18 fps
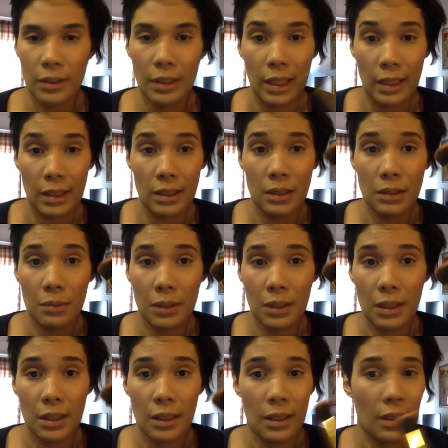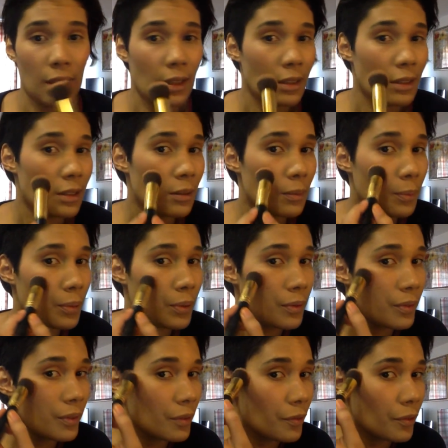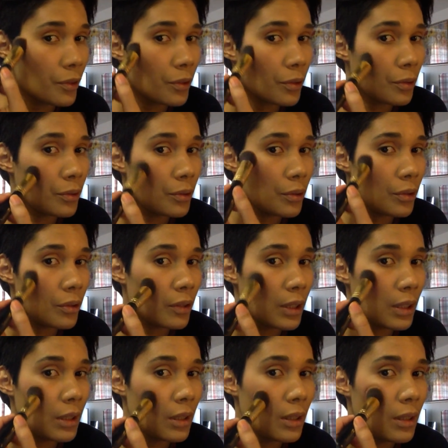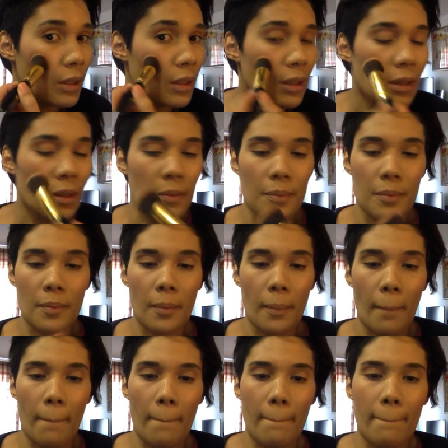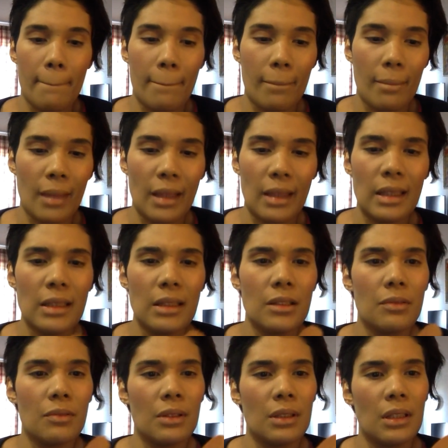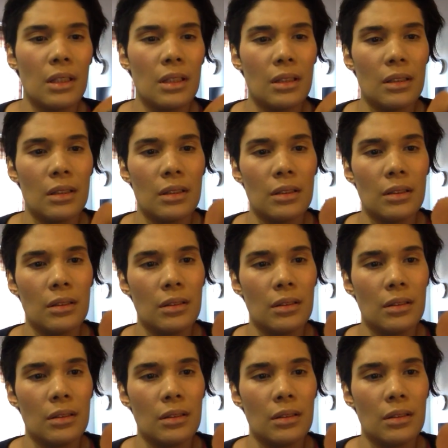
like this one here, I think is perfect for contouring. I think this one here,